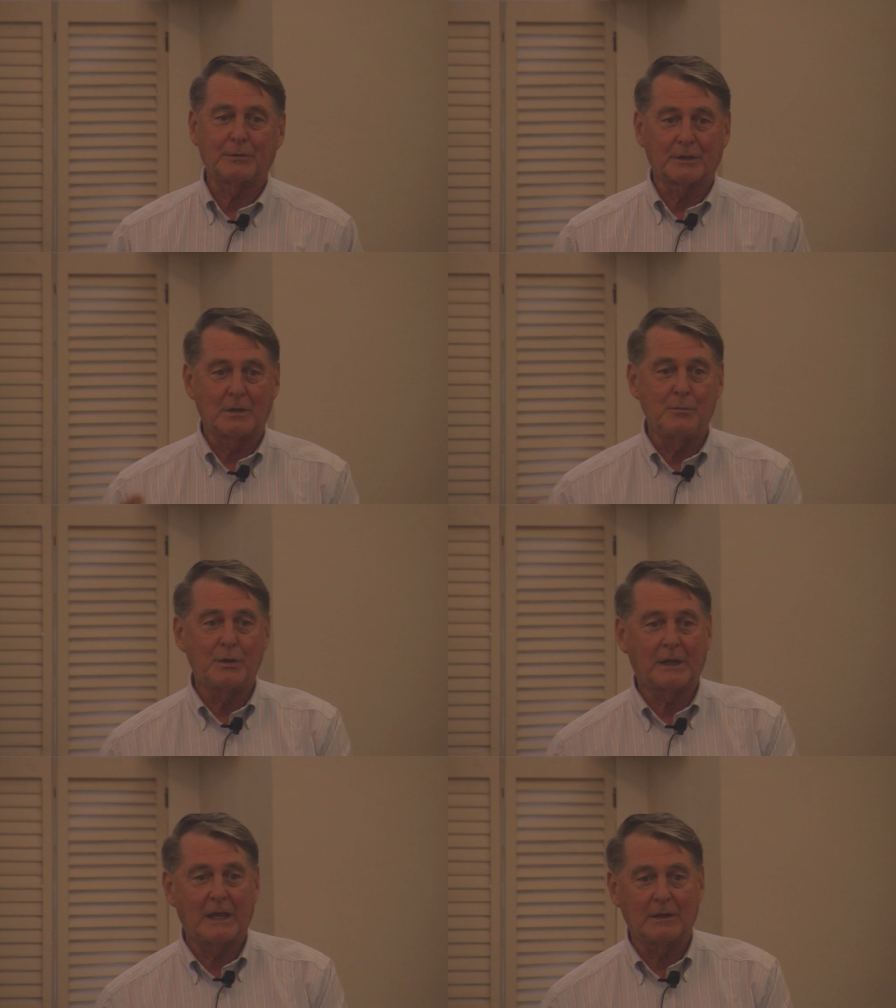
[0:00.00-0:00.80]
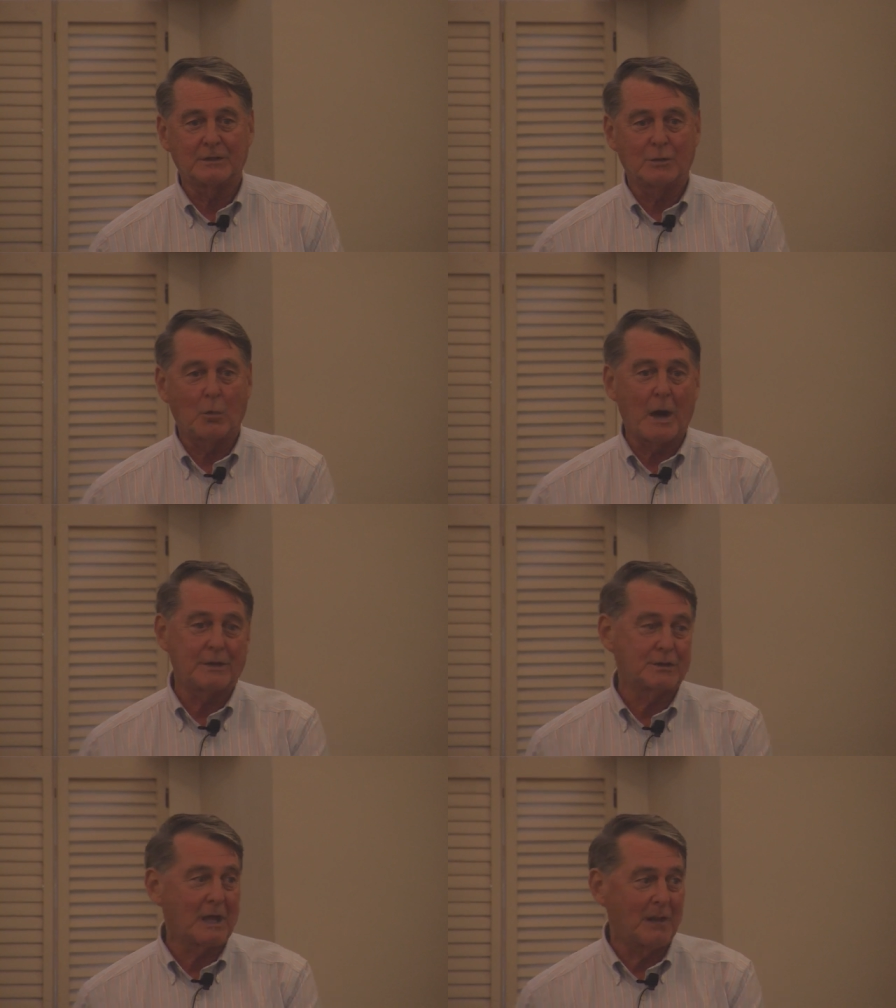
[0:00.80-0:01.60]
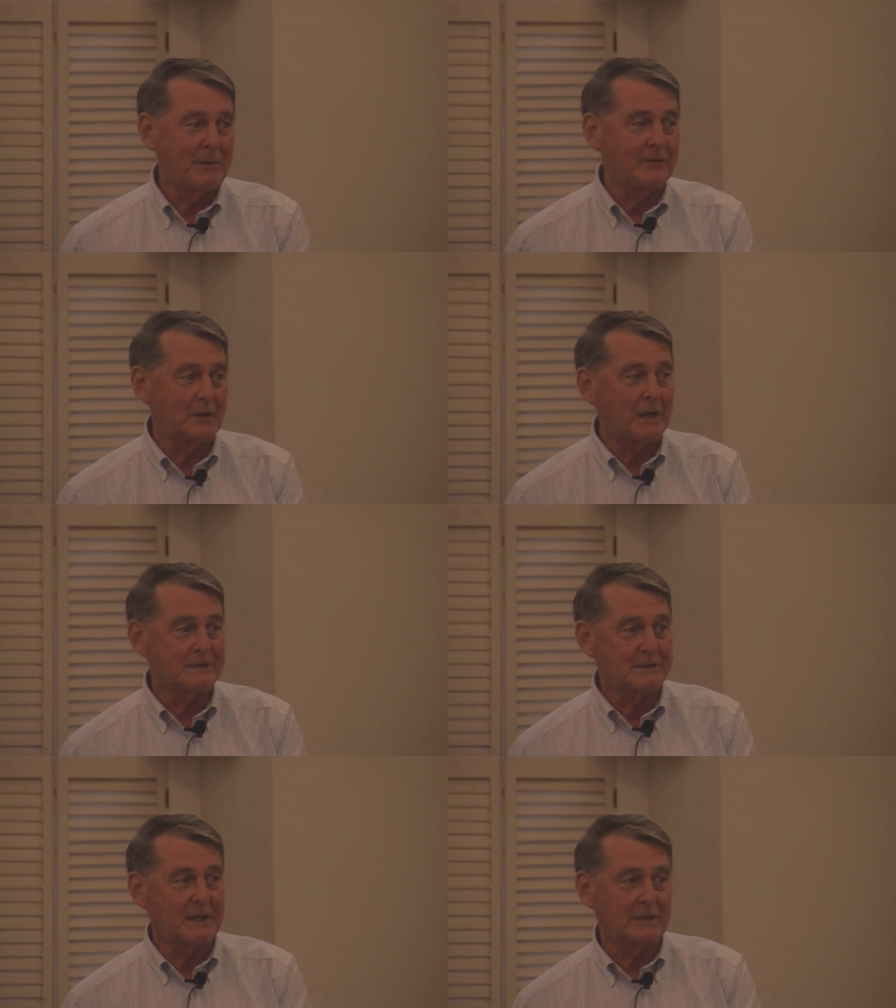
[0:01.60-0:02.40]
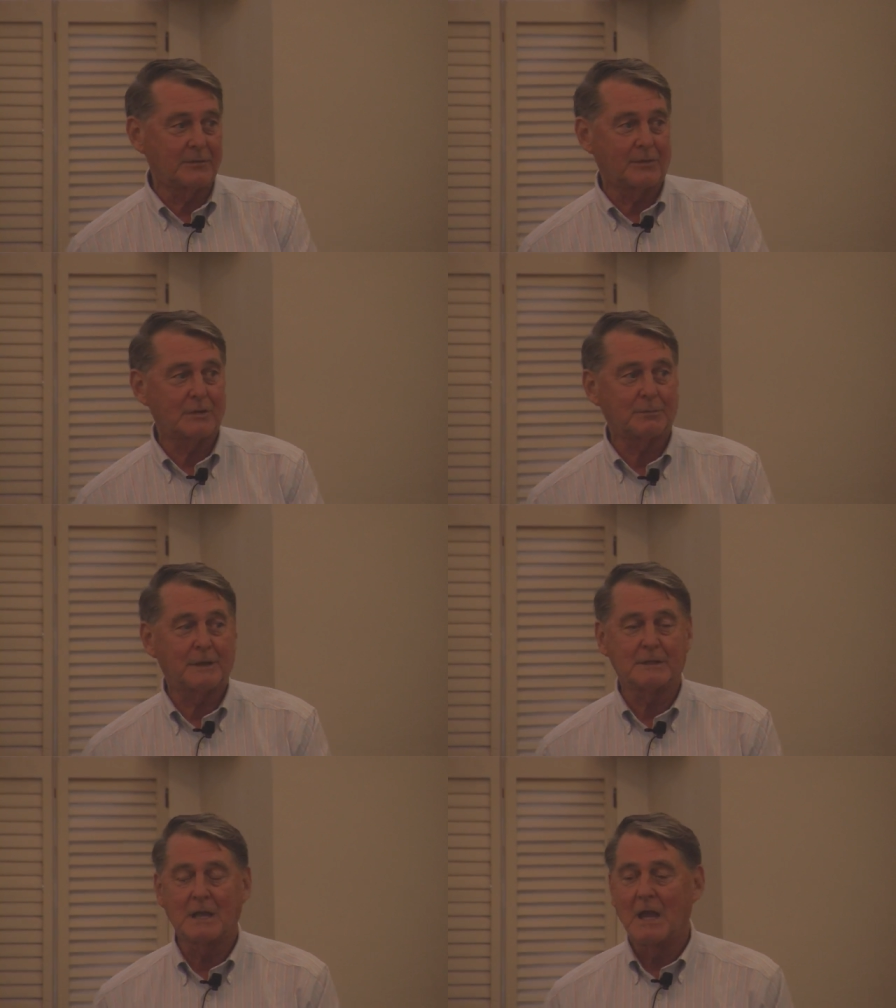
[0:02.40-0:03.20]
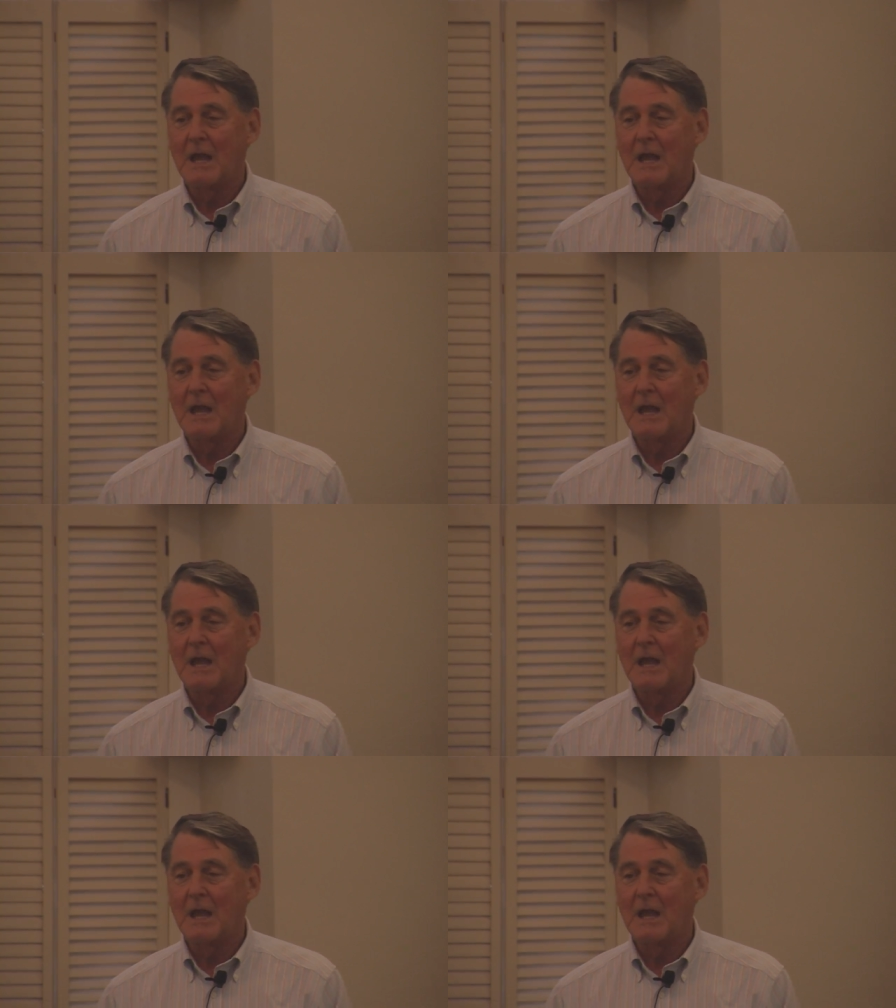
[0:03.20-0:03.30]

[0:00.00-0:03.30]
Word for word: to communicate as to why the child may have gotten sick in the first place.